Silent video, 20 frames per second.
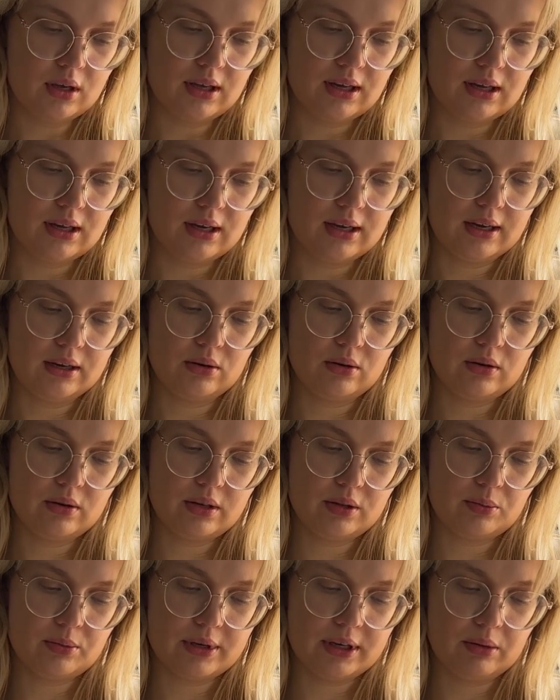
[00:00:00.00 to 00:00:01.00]
I know
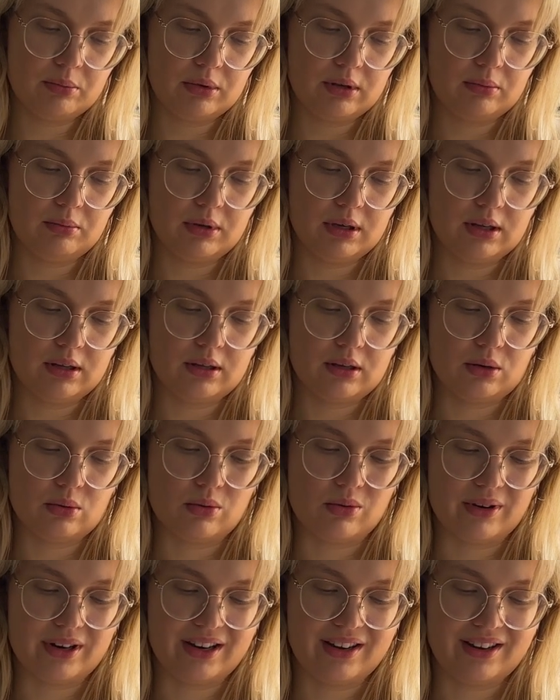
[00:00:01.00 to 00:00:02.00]
it might be a bit
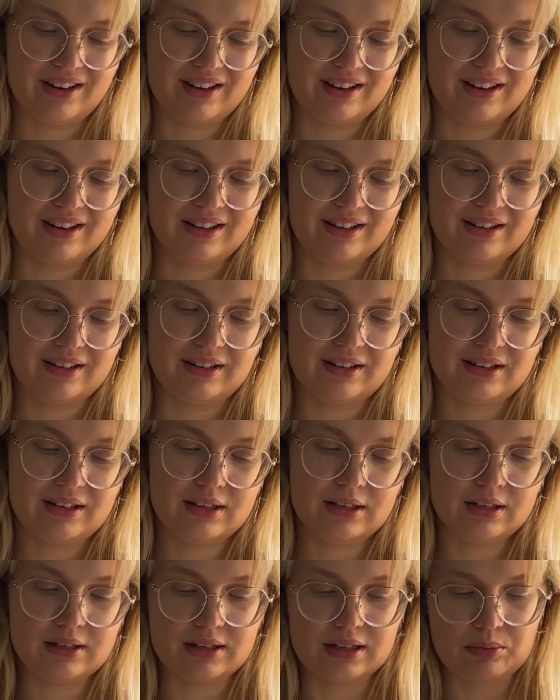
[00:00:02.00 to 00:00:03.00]
annoying and
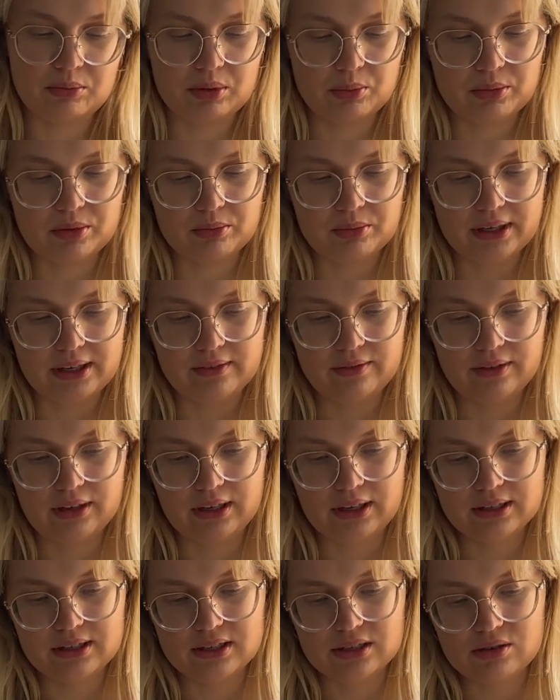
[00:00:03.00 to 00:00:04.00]
some people might
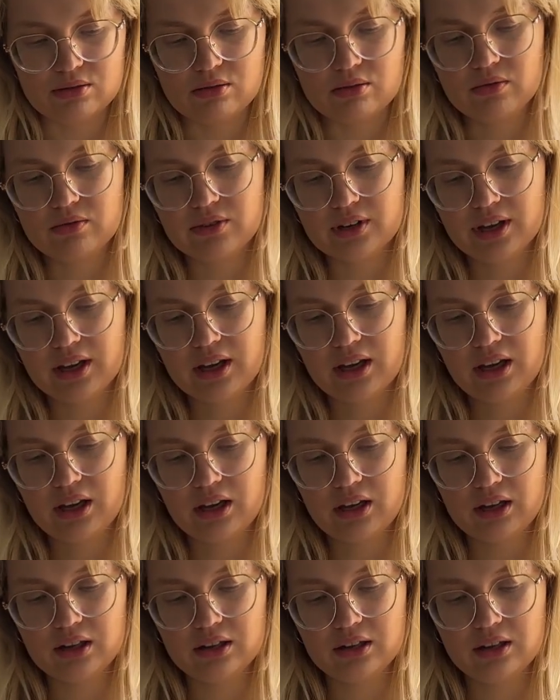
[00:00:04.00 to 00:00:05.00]
think it's an
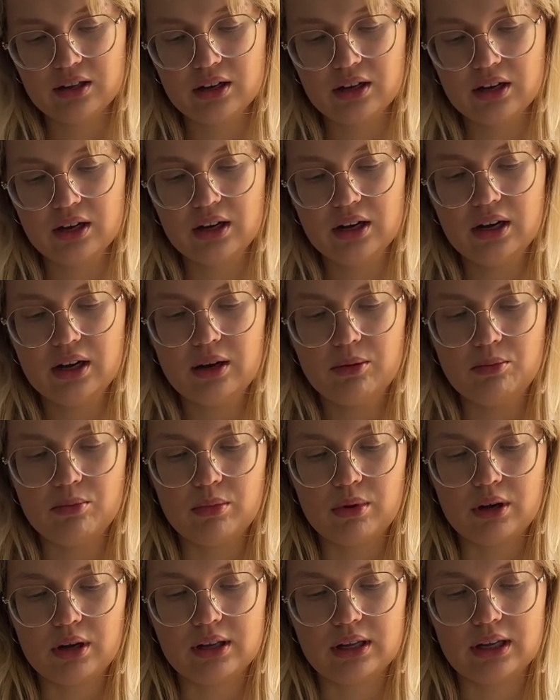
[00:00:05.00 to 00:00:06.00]
overkill,
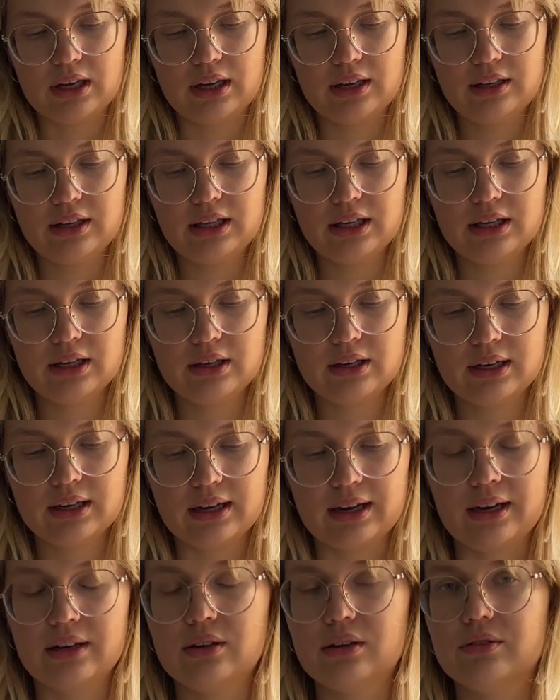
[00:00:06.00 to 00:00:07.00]
but
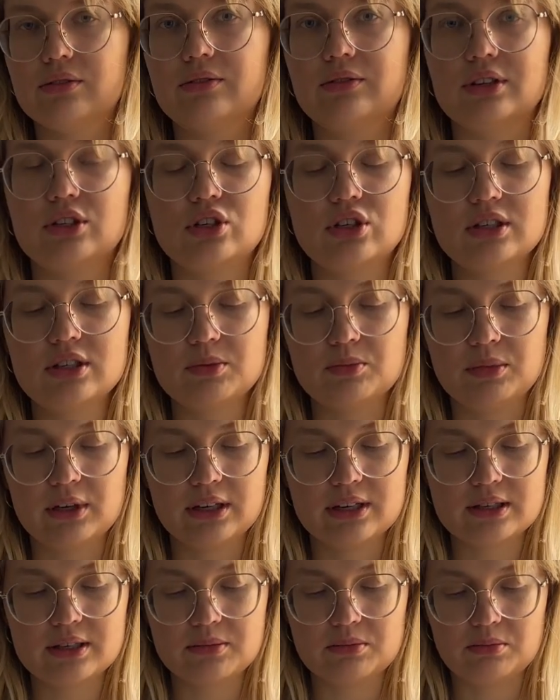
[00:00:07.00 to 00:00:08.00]
it just
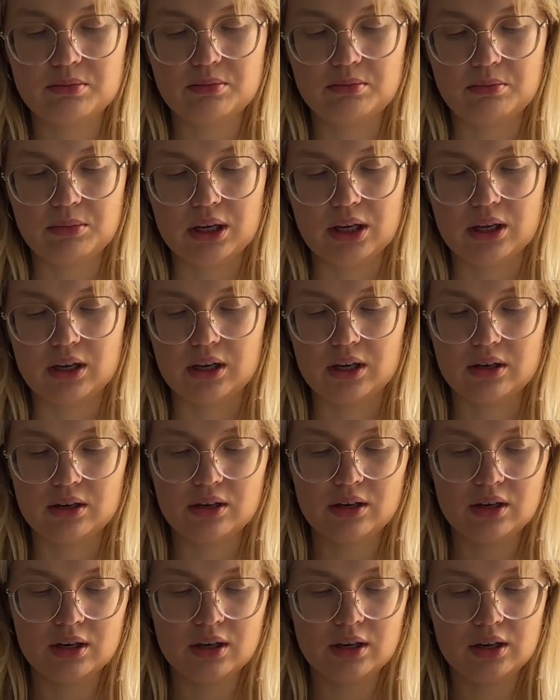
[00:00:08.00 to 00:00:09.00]
makes me
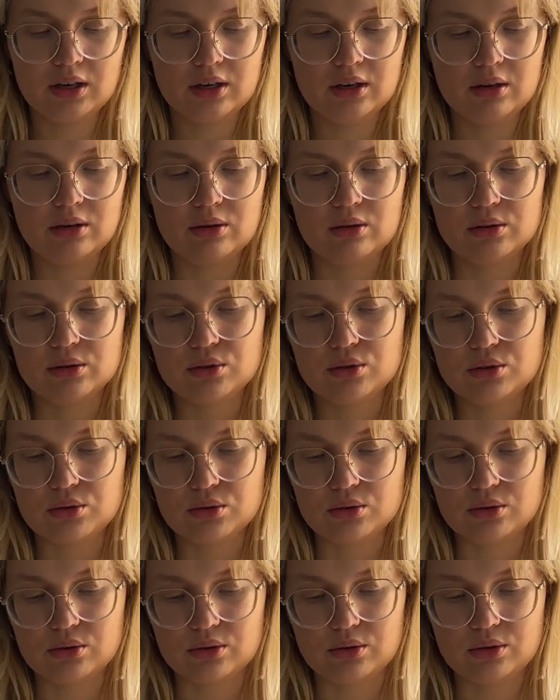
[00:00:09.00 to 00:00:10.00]

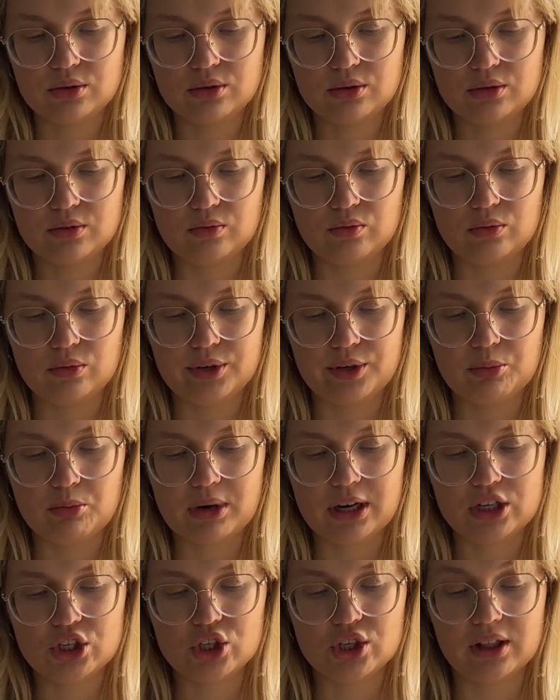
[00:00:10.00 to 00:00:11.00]
also worry
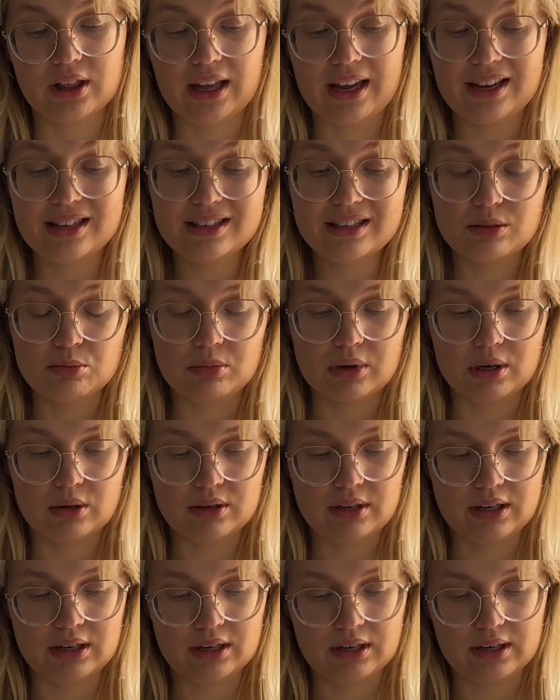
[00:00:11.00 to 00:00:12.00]
much less about
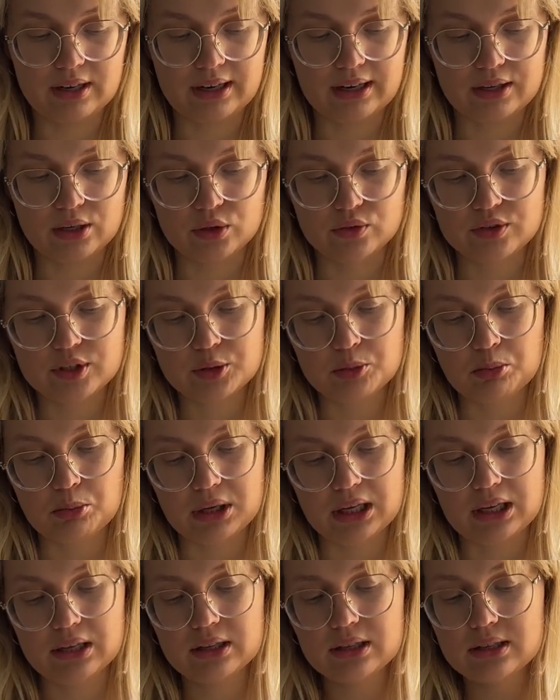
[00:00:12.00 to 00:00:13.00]
any kind of
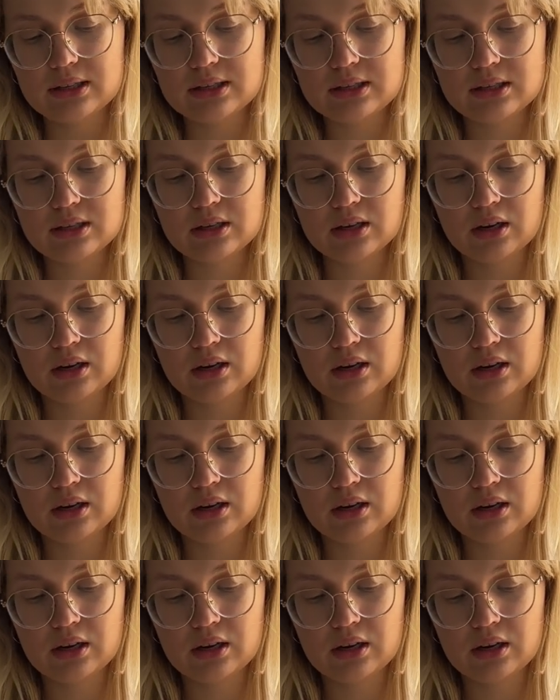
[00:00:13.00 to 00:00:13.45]
spills